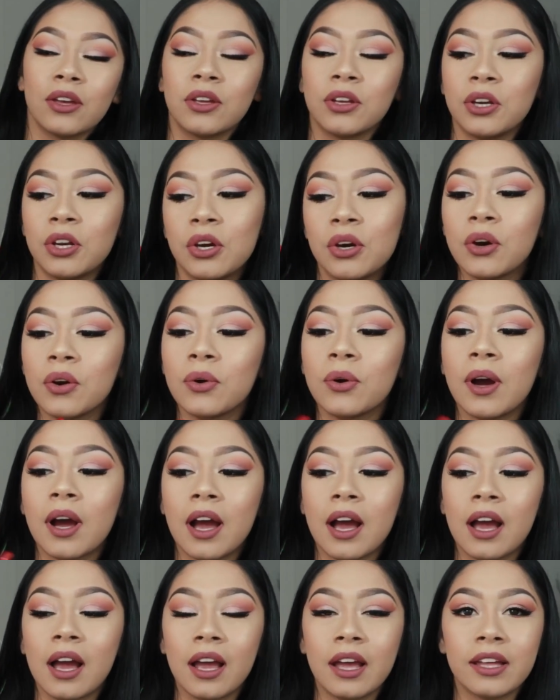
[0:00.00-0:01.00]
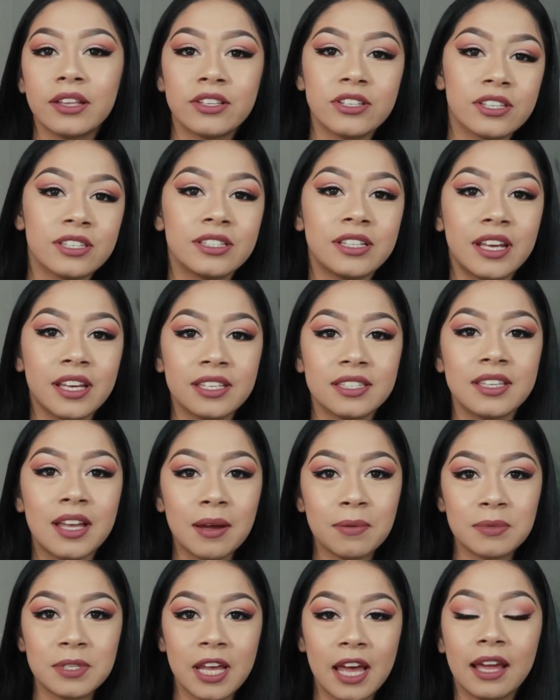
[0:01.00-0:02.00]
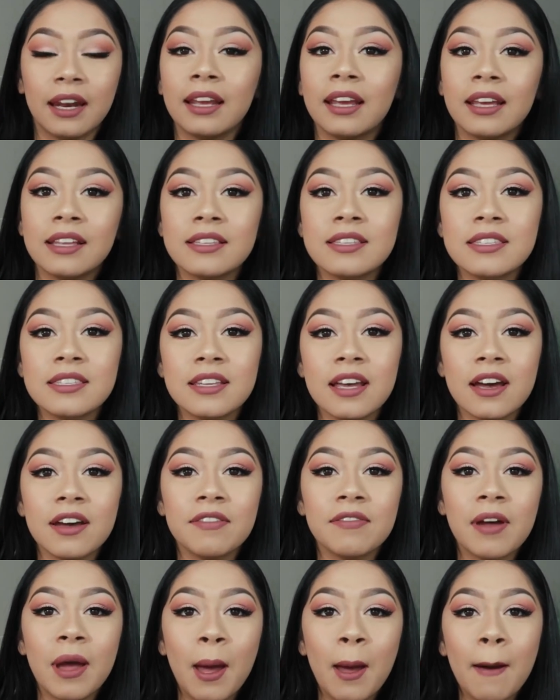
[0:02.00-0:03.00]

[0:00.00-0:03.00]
you know, it just takes time to edit and stuff.